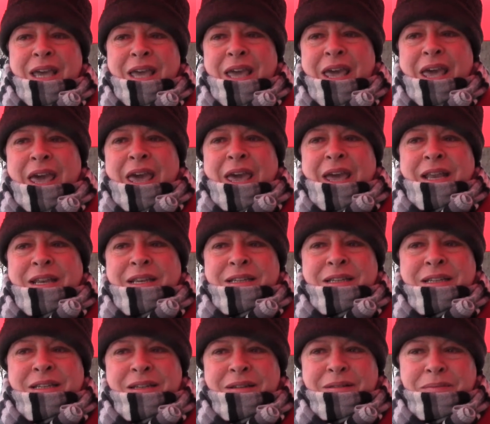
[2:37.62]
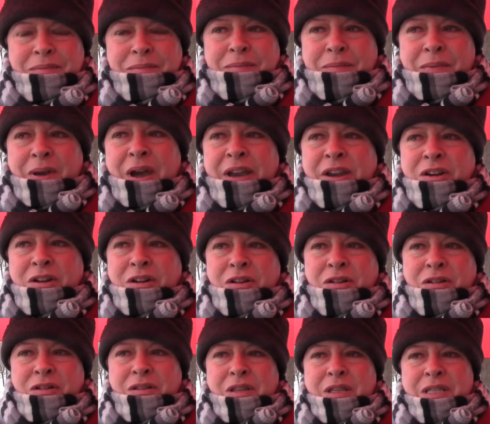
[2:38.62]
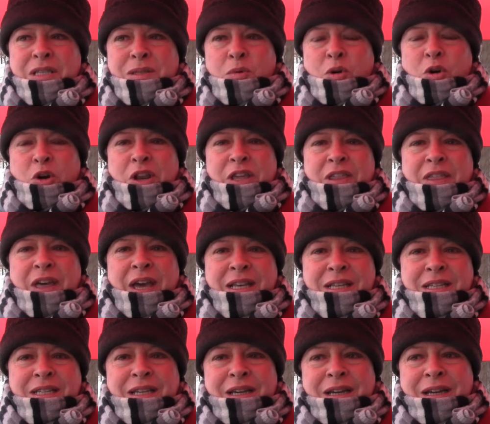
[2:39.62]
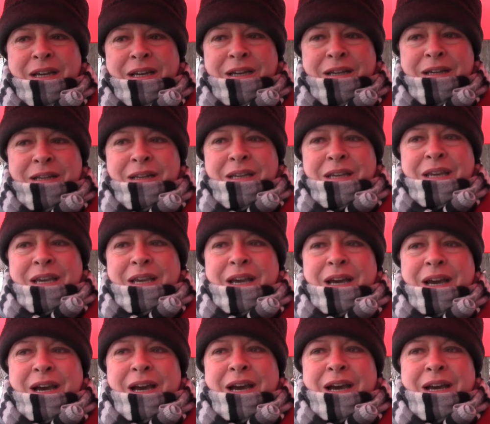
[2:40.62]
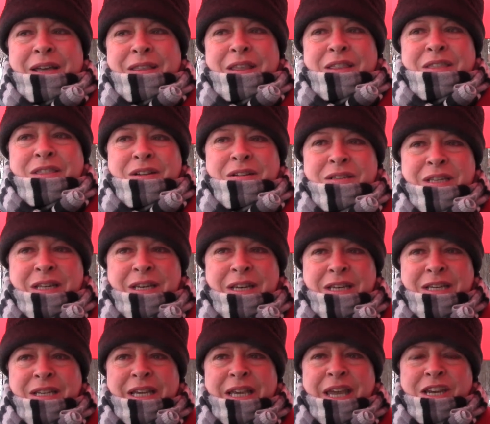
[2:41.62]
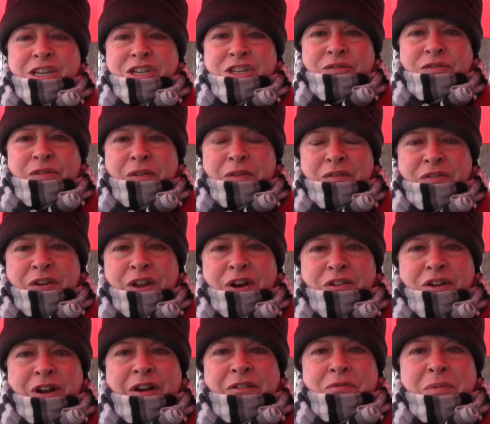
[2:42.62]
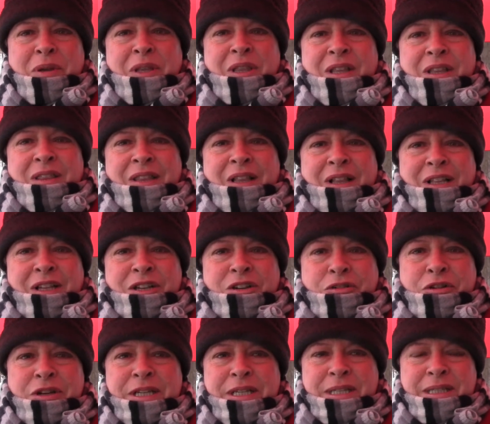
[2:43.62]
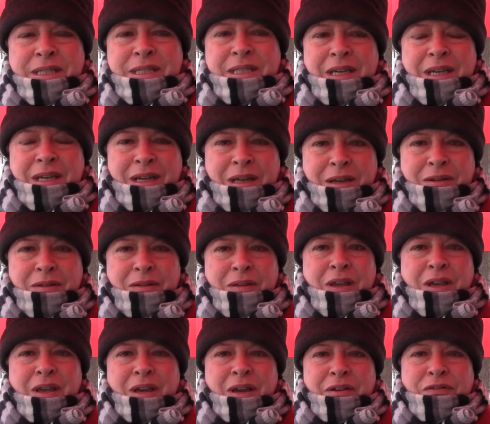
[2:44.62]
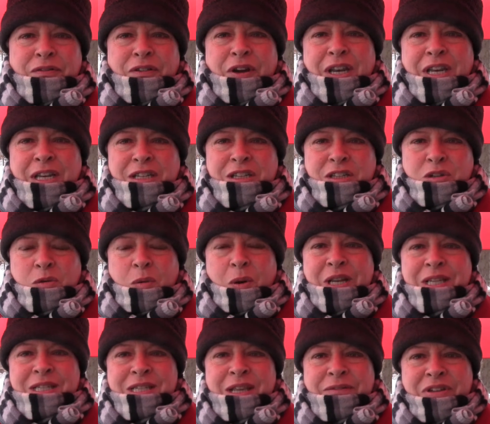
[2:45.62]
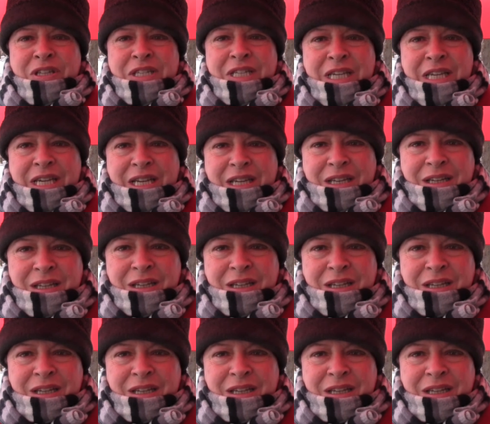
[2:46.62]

And I heard this morning that that there's an indication from the federal government that they'll increase funding to 2017,